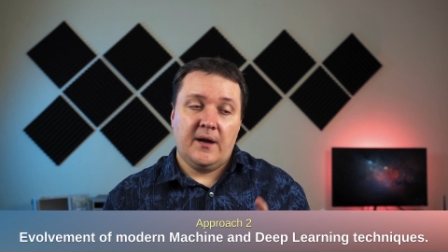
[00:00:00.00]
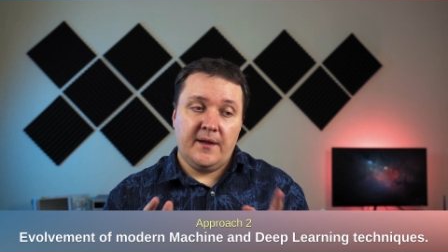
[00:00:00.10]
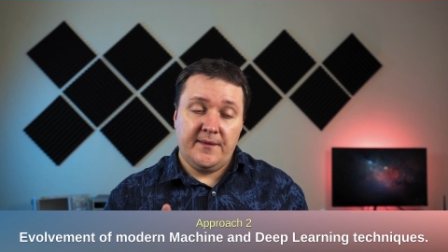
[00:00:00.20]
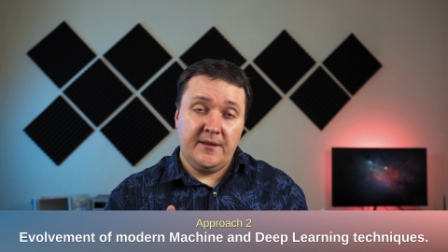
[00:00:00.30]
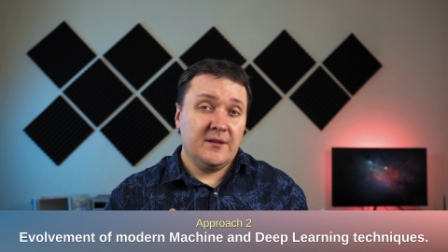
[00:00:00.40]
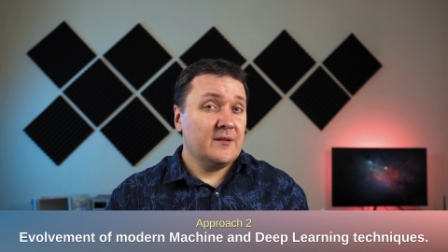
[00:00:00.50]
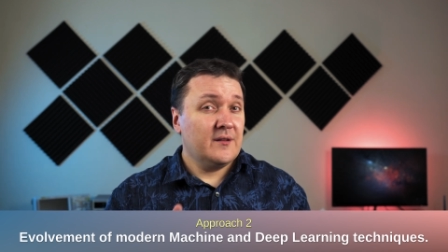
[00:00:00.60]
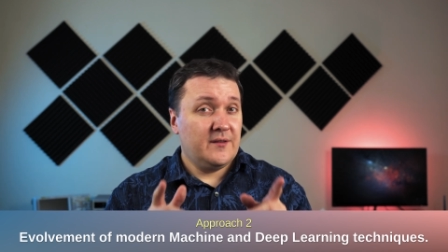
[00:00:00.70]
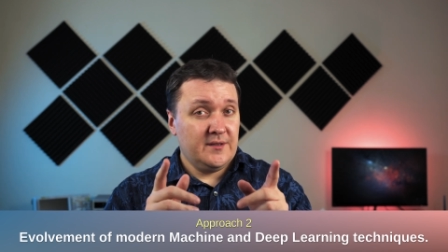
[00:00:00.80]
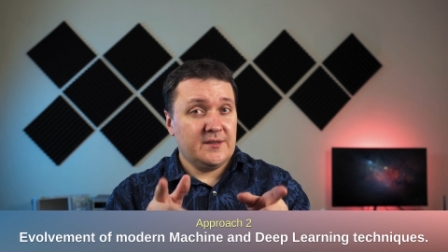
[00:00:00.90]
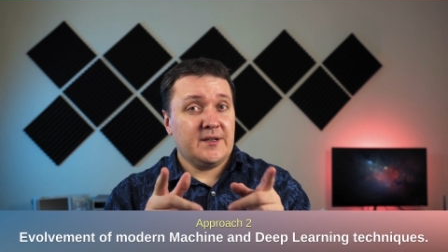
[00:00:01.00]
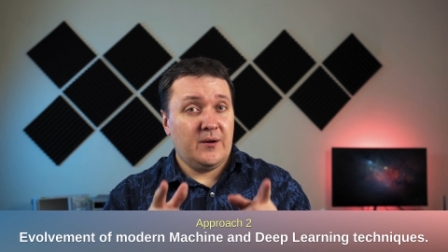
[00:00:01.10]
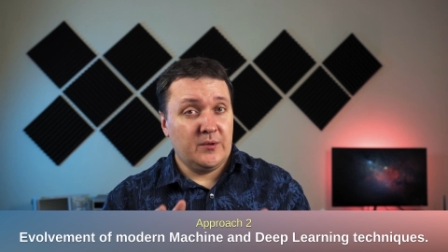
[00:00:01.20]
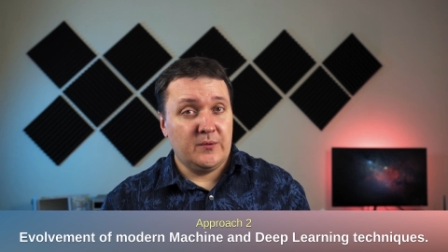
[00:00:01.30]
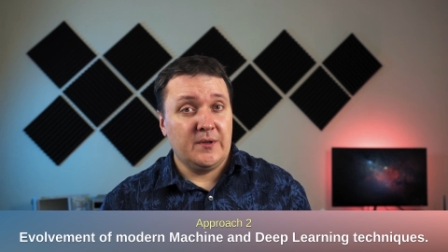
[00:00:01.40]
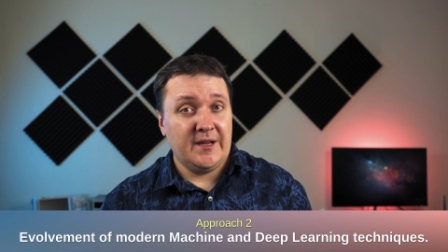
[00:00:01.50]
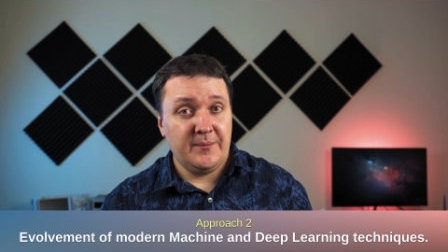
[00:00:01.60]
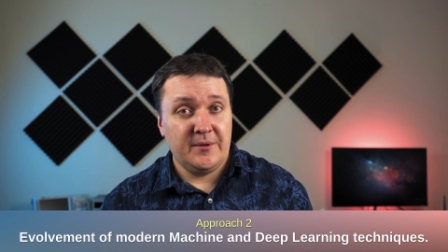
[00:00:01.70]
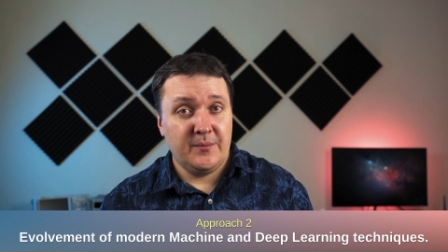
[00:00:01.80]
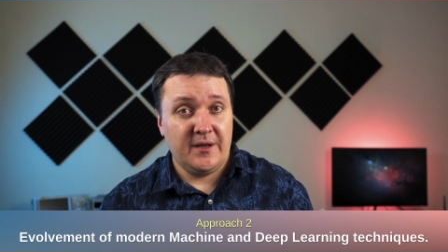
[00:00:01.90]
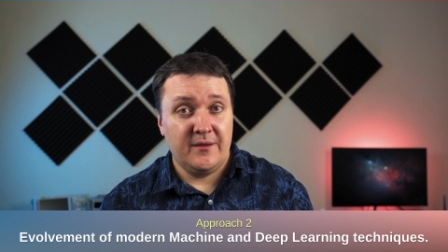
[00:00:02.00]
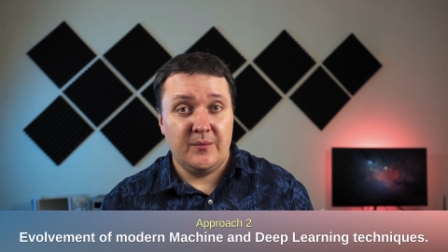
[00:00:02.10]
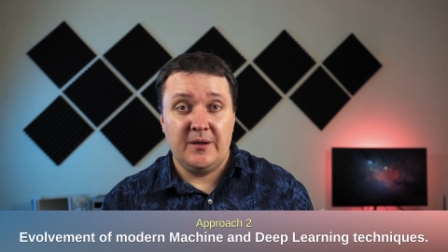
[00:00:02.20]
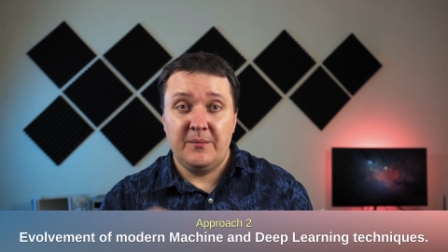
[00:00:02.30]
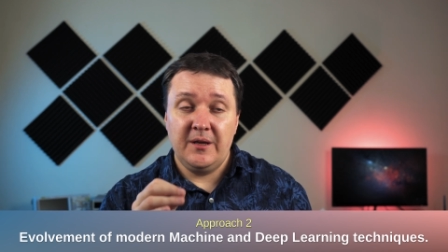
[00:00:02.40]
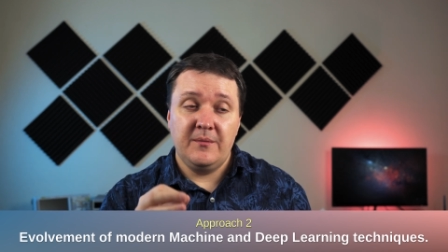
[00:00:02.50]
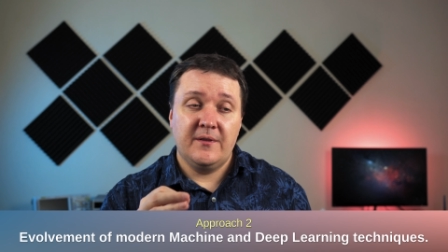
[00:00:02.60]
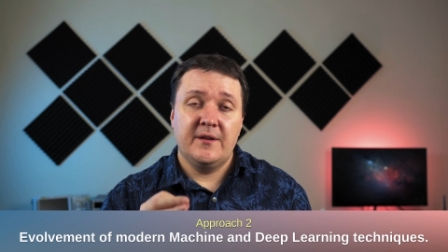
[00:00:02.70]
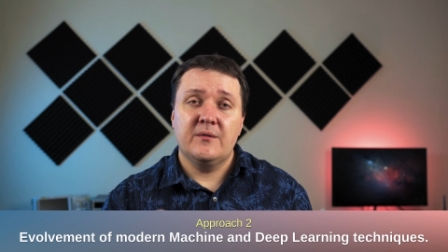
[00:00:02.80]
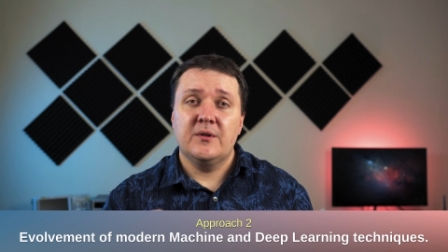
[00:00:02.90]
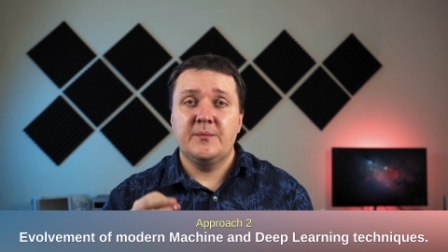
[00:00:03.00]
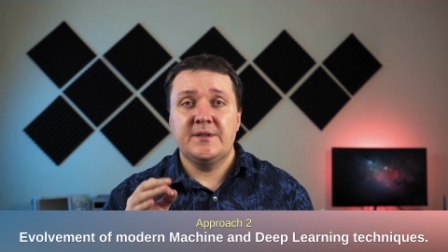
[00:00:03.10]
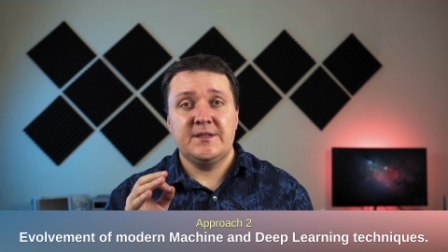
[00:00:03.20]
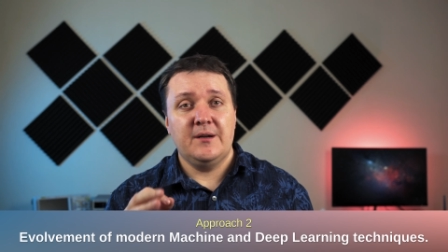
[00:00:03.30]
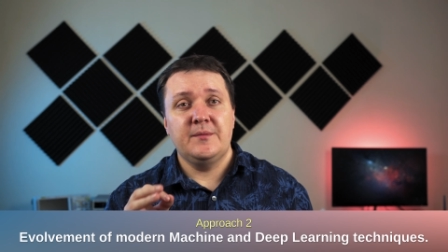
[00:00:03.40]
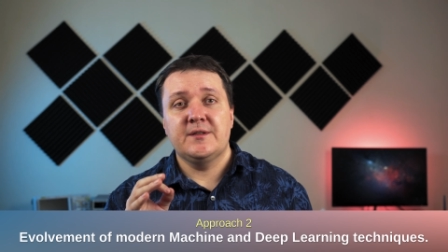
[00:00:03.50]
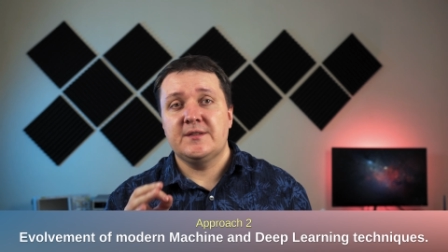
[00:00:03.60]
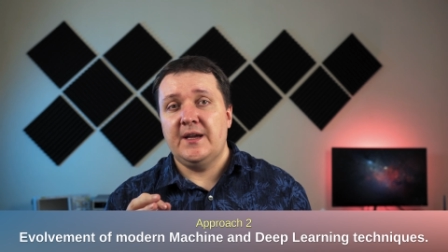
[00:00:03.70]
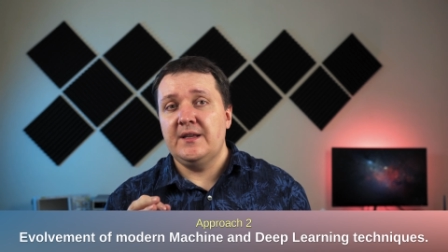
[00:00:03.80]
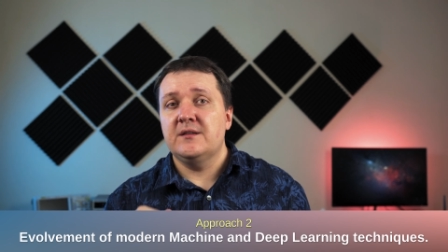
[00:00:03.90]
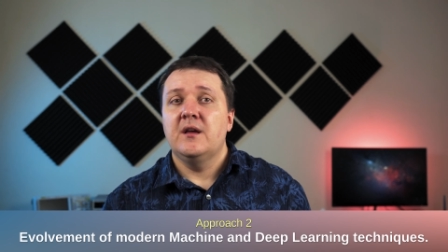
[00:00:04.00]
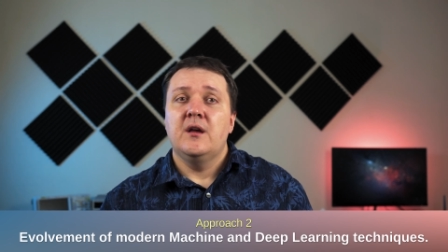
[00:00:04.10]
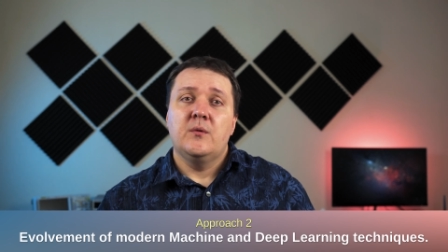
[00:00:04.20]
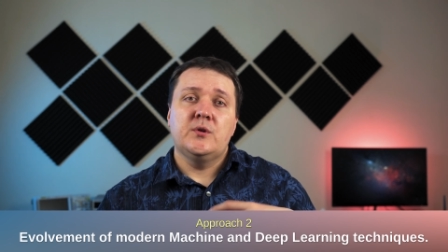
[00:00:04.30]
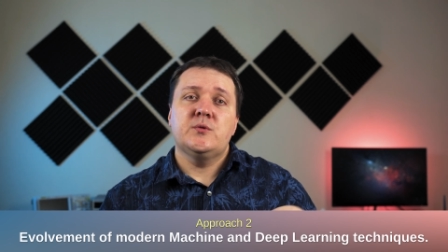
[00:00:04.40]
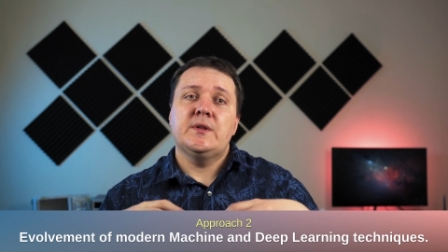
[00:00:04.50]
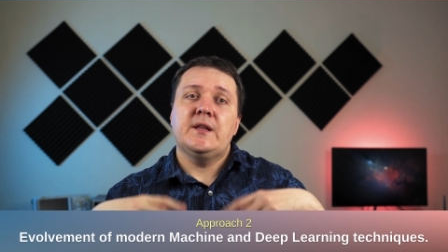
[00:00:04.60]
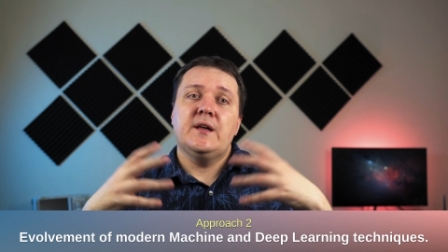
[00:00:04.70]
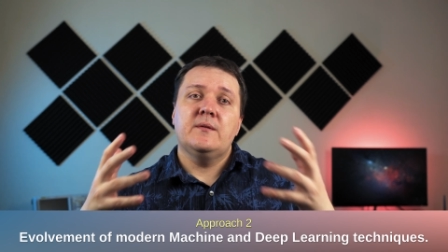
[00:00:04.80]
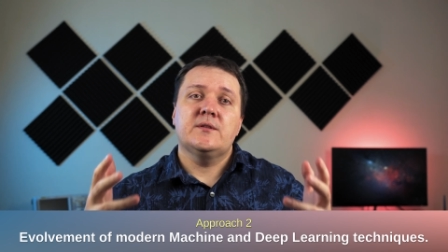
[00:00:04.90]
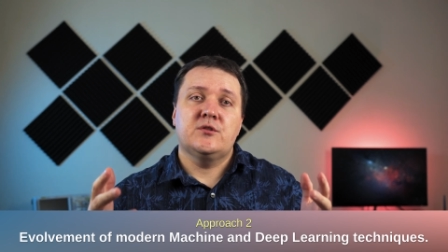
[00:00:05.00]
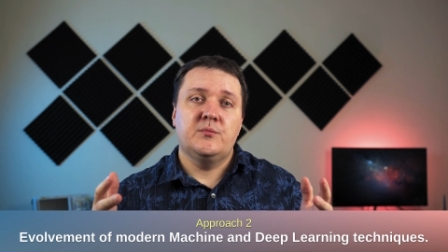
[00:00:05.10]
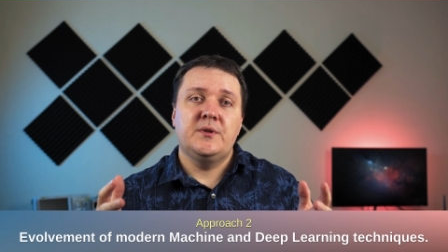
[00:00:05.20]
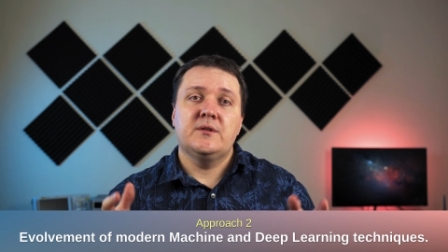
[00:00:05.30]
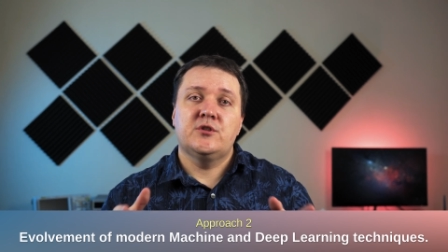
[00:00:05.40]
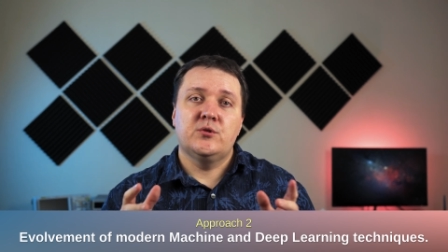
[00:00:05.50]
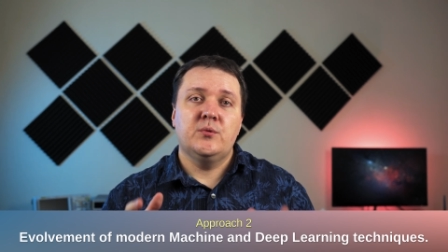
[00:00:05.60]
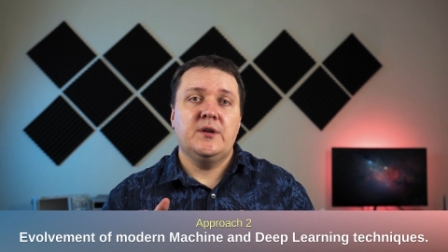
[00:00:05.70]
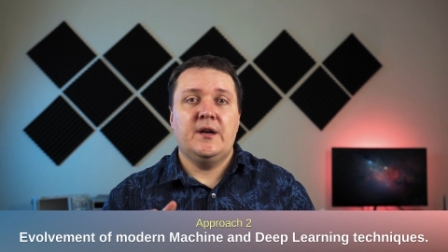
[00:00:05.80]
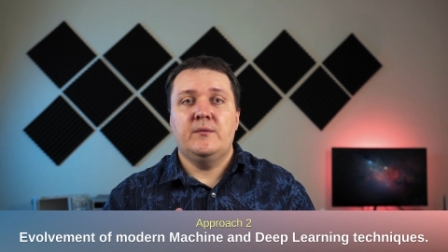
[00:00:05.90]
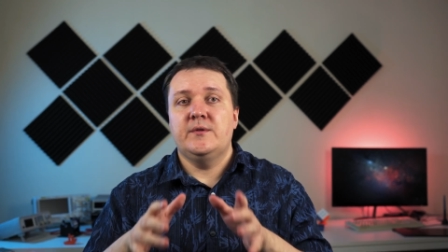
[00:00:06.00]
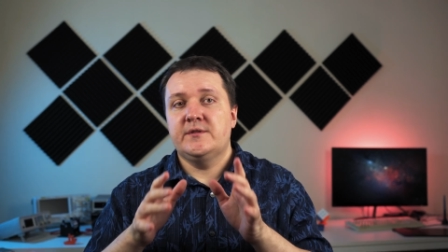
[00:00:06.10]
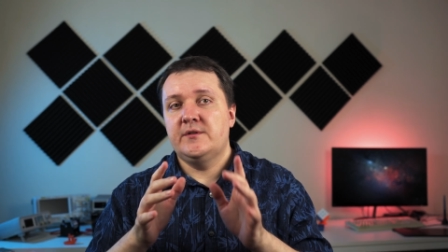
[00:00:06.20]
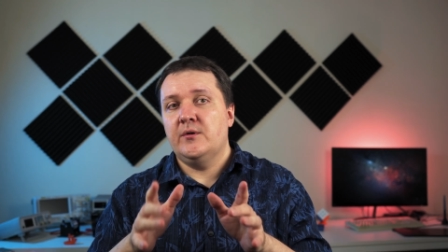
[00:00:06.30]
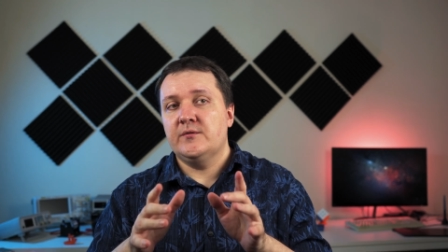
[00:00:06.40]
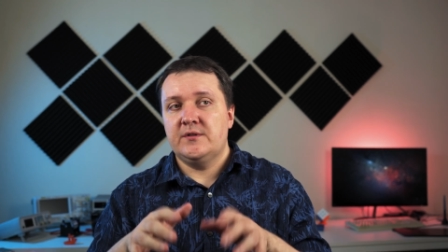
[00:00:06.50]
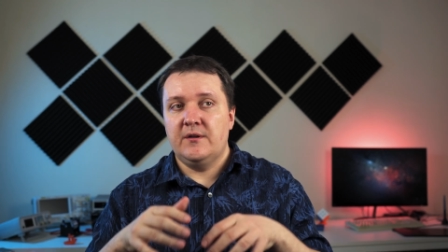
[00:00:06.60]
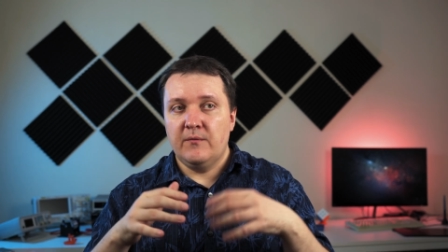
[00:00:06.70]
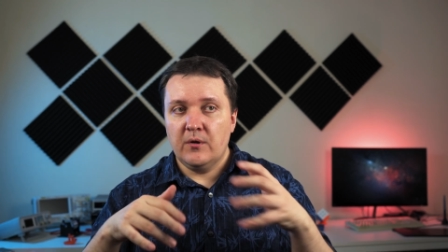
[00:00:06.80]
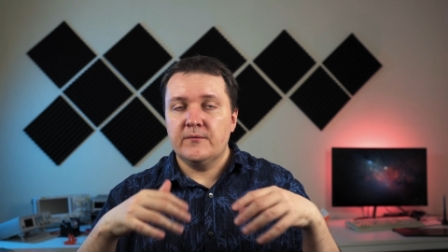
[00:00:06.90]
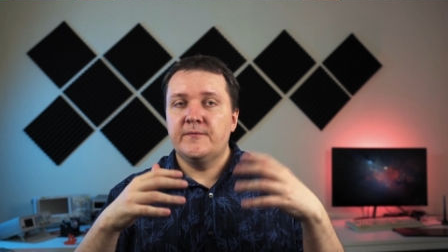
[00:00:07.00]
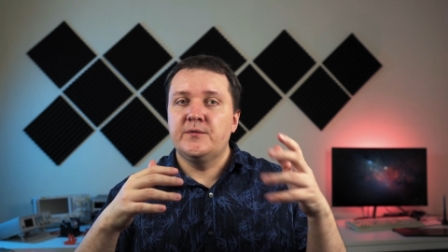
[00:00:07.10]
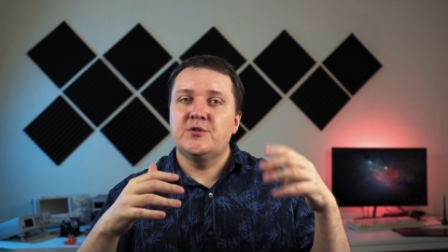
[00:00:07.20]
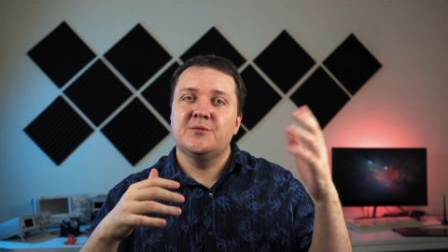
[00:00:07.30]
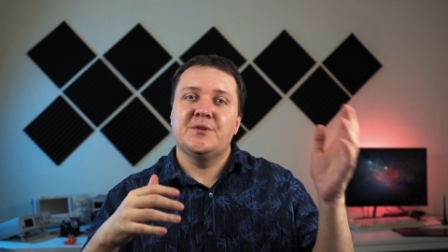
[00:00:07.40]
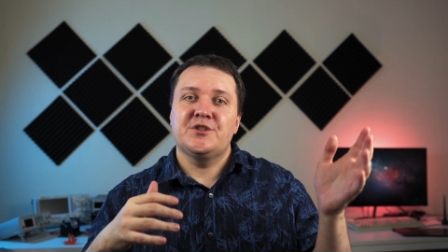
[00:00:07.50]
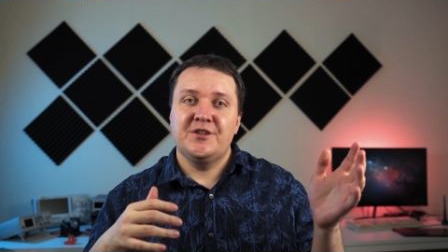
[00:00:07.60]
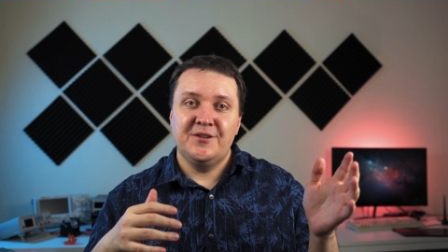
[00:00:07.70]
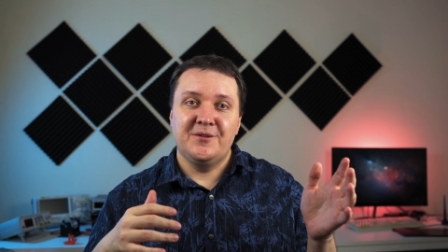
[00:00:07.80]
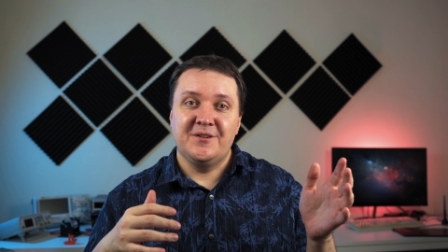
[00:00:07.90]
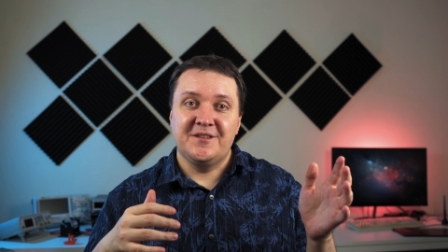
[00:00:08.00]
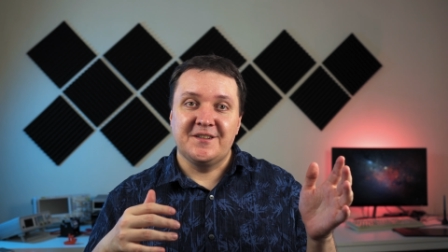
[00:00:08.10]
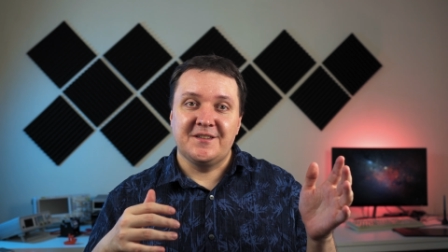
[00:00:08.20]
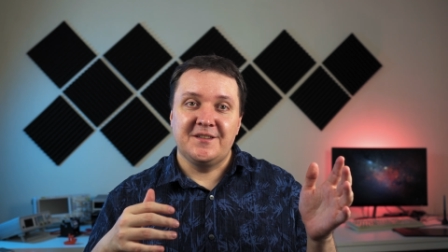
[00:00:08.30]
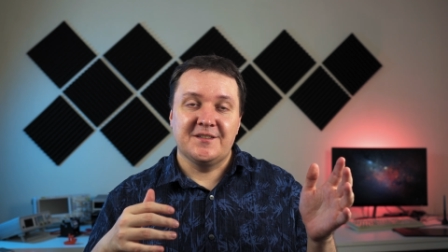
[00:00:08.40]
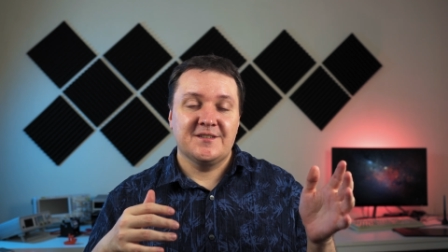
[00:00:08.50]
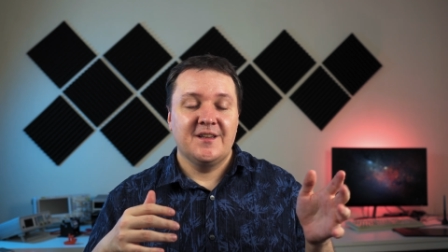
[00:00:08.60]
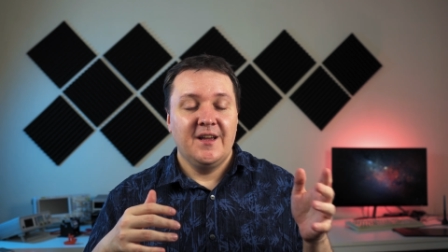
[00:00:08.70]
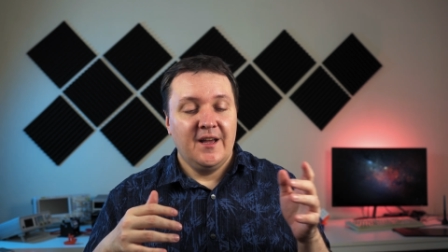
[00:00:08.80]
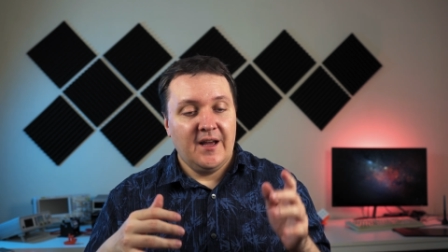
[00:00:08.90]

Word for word: I think this is how it will happen by the way, maybe there will be some insight which will allow us to build true AI with those evolved future machine learning techniques.